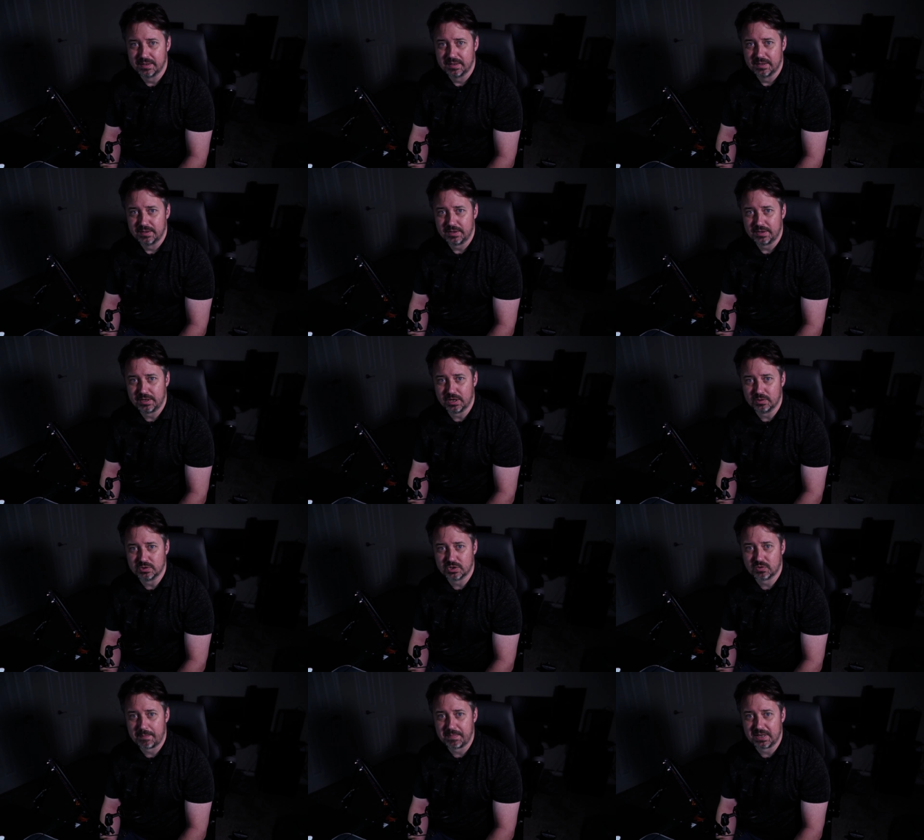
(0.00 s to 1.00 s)
you know,
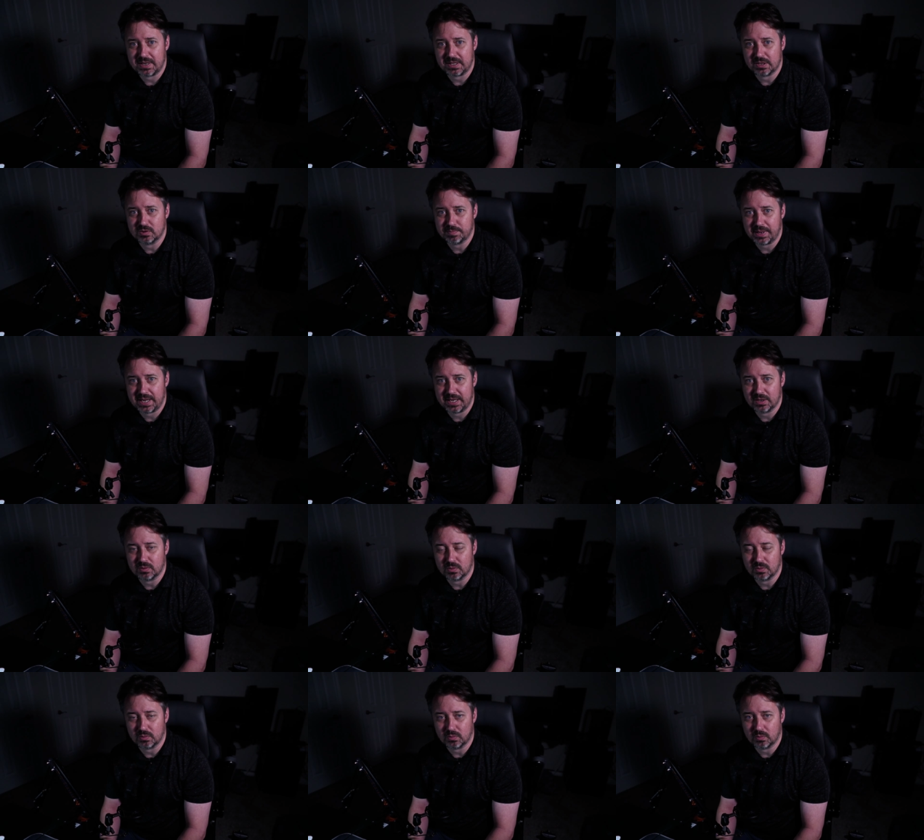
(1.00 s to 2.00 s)
scrapping those
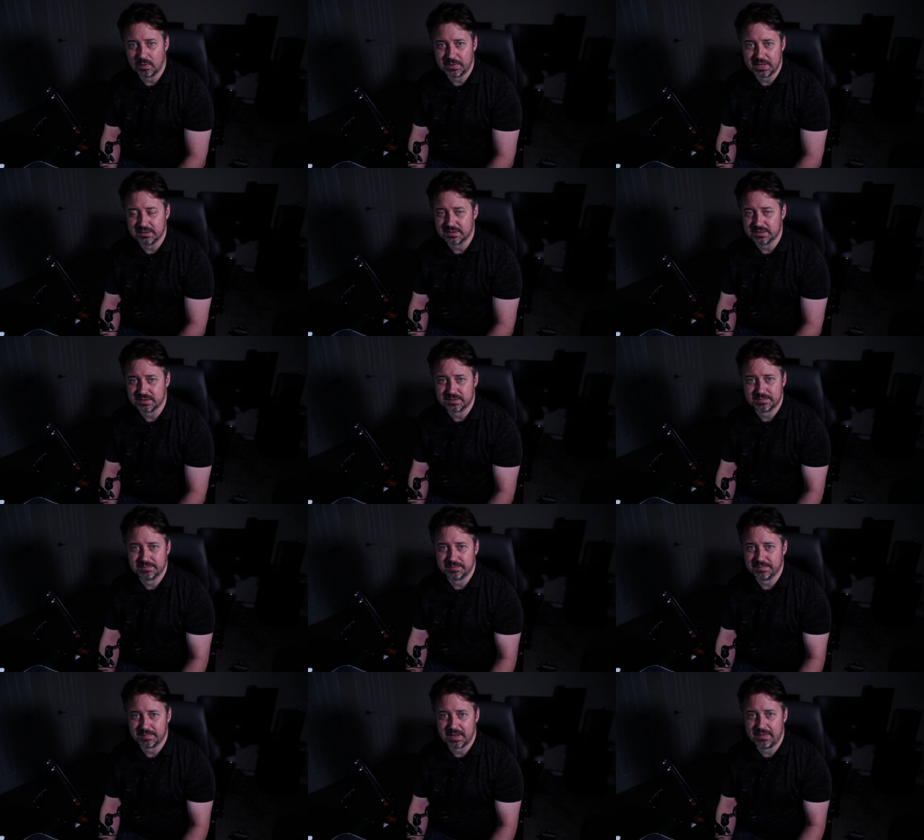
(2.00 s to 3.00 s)
panel remnants
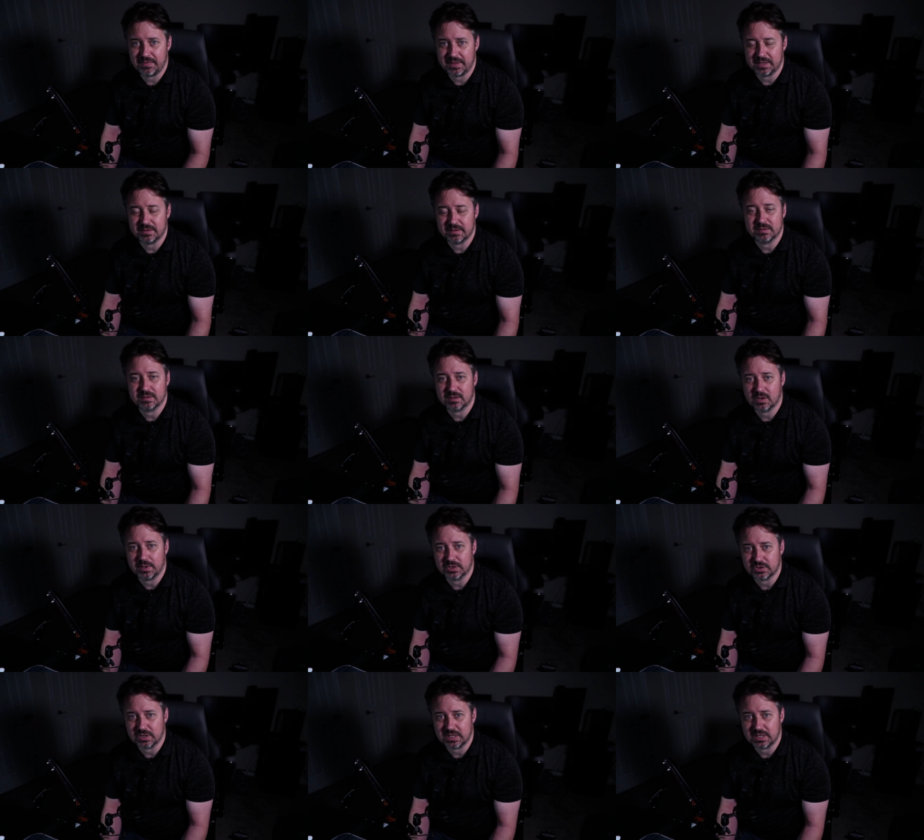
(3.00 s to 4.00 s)
and then going
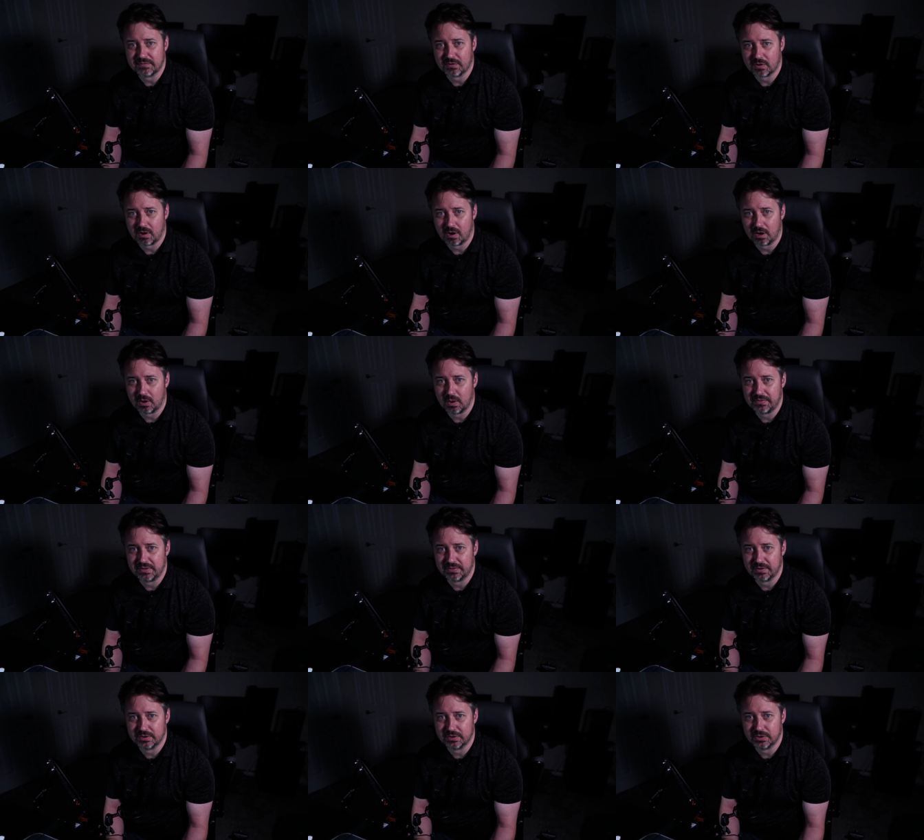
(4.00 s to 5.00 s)
to trade that for cargo. I think
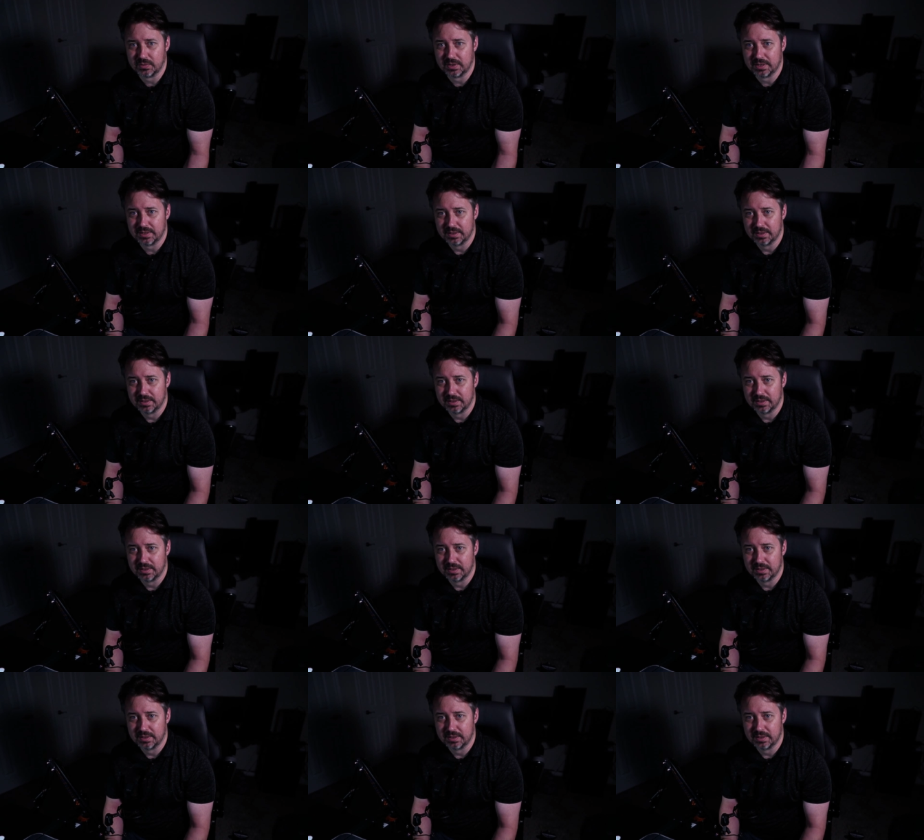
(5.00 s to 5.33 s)
they're doing